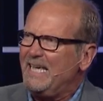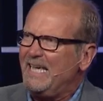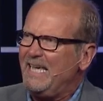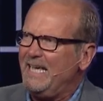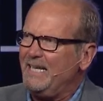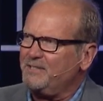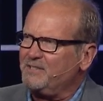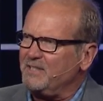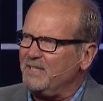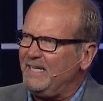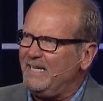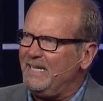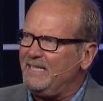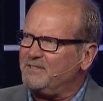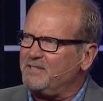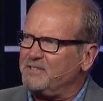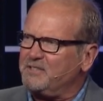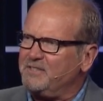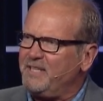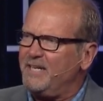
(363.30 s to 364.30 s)
it's,
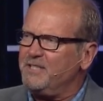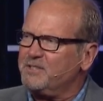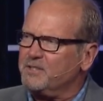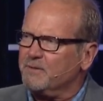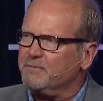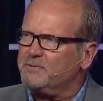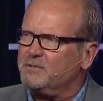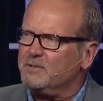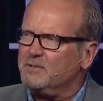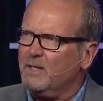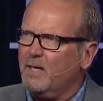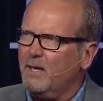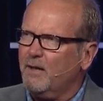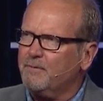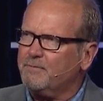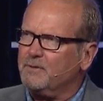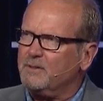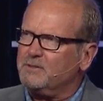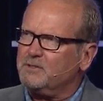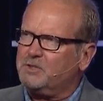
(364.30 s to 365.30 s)
it's a sense of,
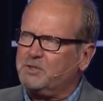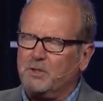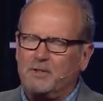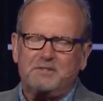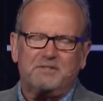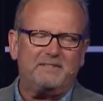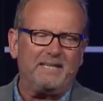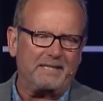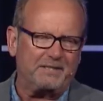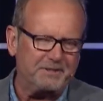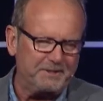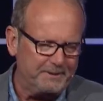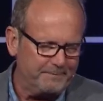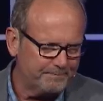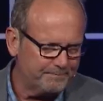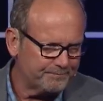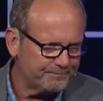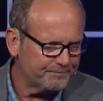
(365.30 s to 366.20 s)
of jurisdiction.